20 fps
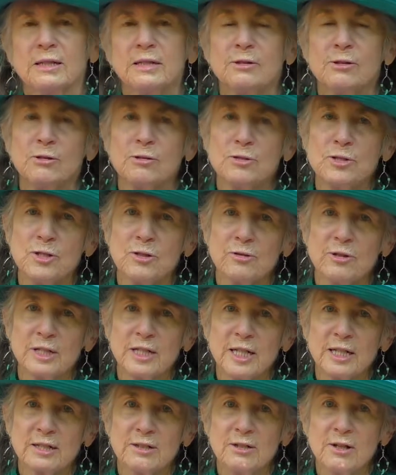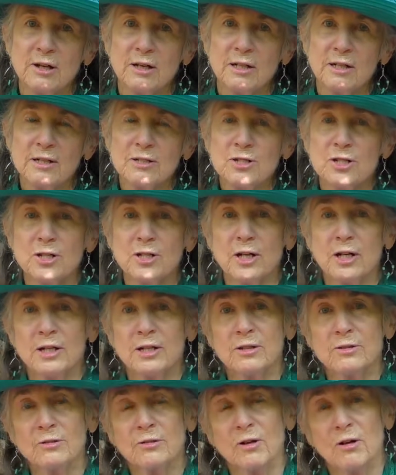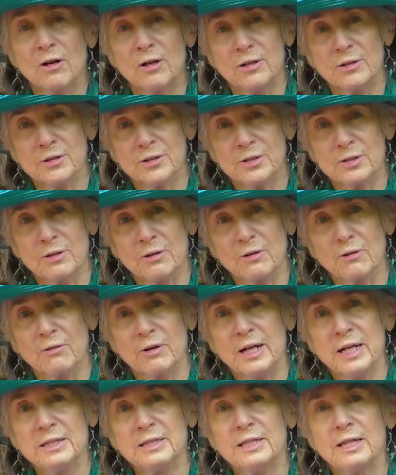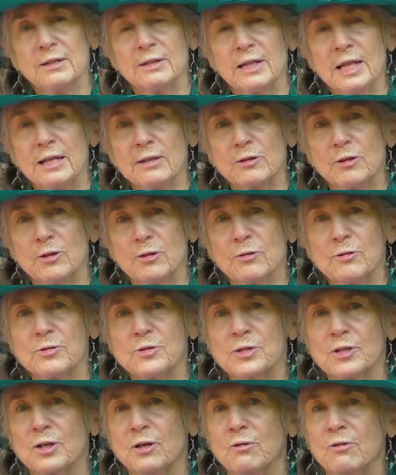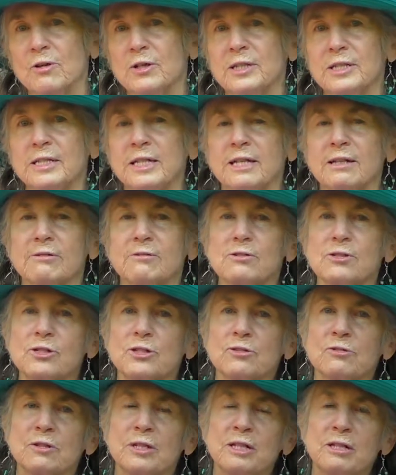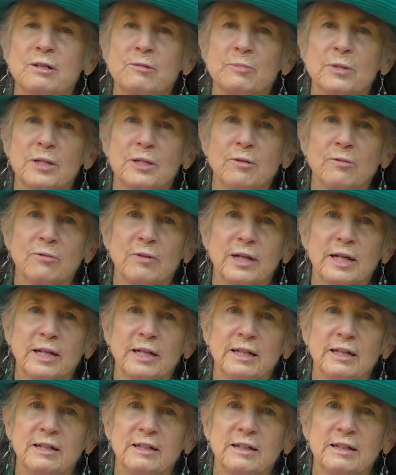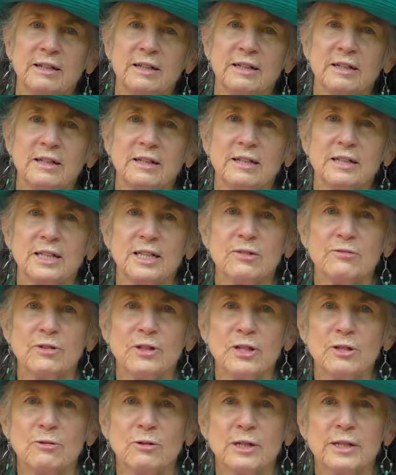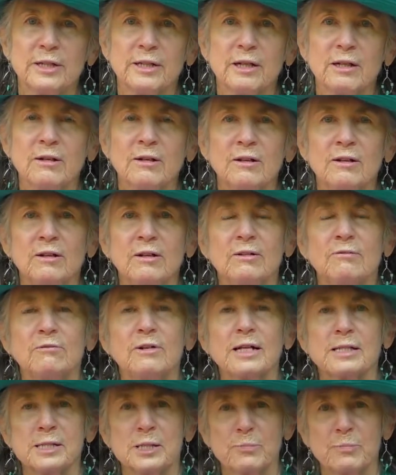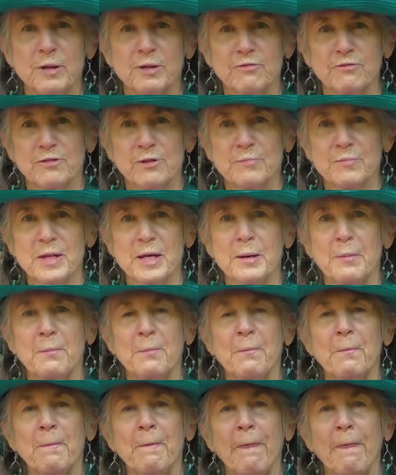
Those you can acknowledge and honor also, and yet let those go on downstream and away, giving you a little respite from them.